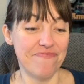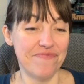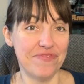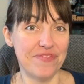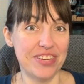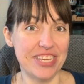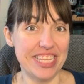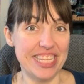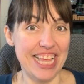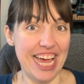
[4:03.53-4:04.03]

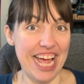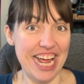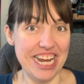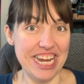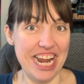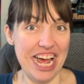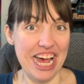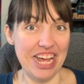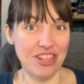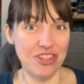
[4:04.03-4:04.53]
Does that
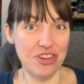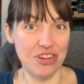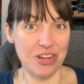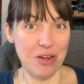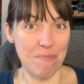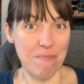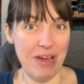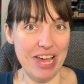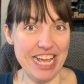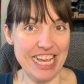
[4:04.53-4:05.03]
not
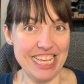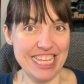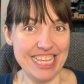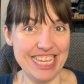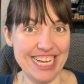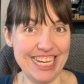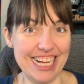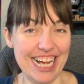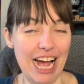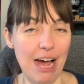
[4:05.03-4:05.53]
look
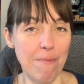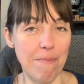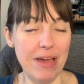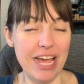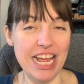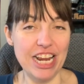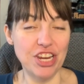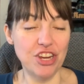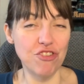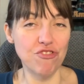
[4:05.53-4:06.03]
amazing? I
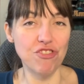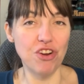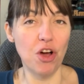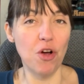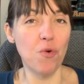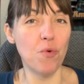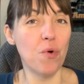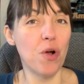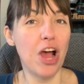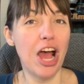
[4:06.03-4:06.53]
mean, you
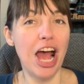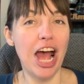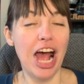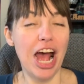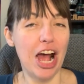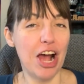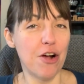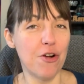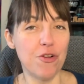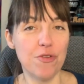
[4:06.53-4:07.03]
know,
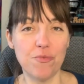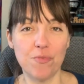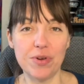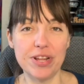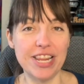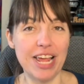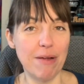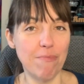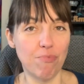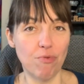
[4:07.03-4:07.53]

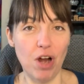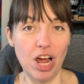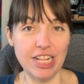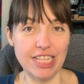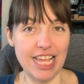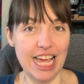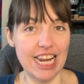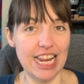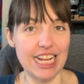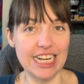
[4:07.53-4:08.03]
when they
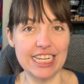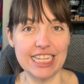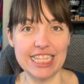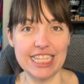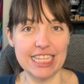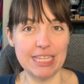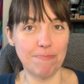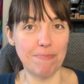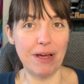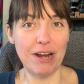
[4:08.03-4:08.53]
brought that Into
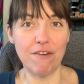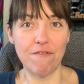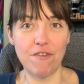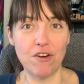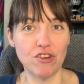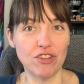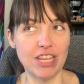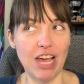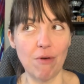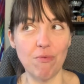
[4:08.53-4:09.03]
the
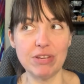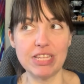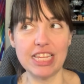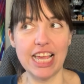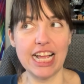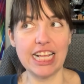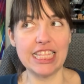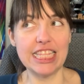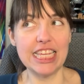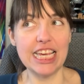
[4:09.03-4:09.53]
Spider-Verse, I was
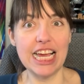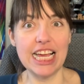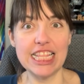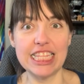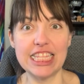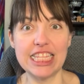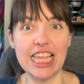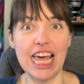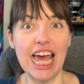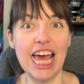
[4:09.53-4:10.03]
like,
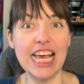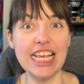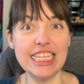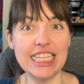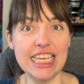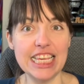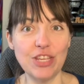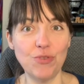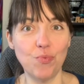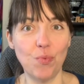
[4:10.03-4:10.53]
Th
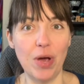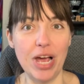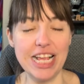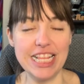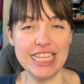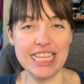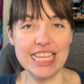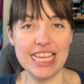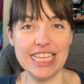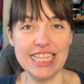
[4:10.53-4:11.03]
this is
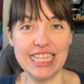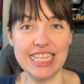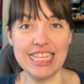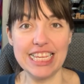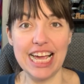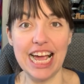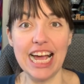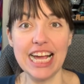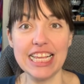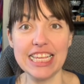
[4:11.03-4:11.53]
what the,
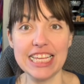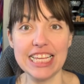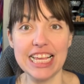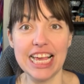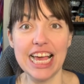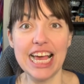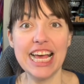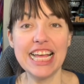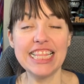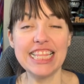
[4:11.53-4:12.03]

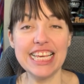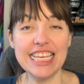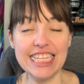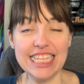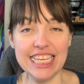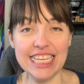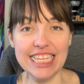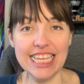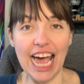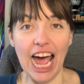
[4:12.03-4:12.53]
the
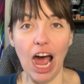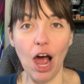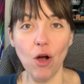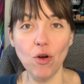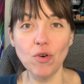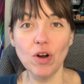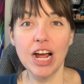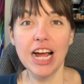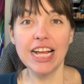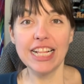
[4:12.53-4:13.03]
This is
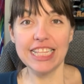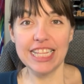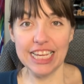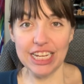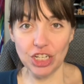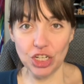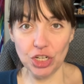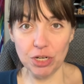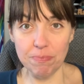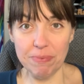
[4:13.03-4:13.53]
how
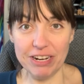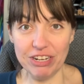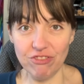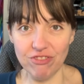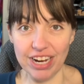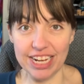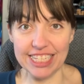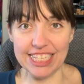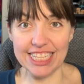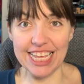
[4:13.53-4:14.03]
it should be
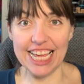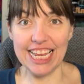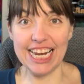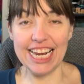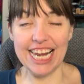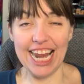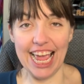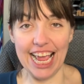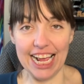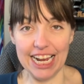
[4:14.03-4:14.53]

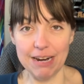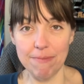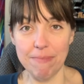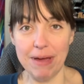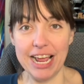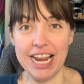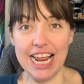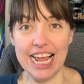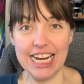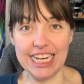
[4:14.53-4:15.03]
translated,
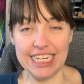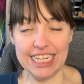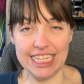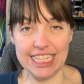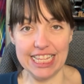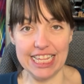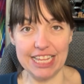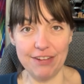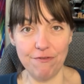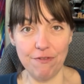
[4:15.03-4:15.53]
animated into
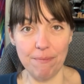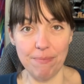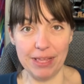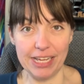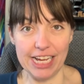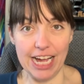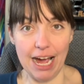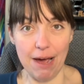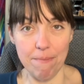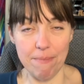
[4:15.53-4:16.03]
the, from
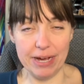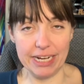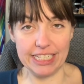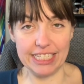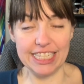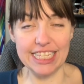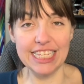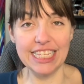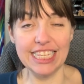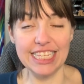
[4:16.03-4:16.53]
the
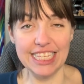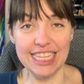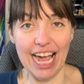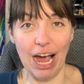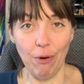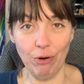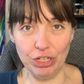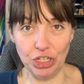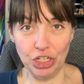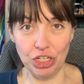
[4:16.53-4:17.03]
comics. This is
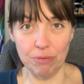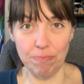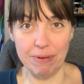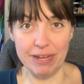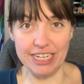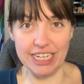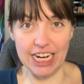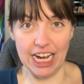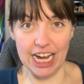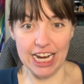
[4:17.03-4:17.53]
how it should
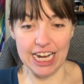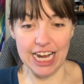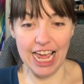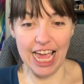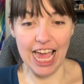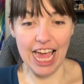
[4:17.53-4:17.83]
be done.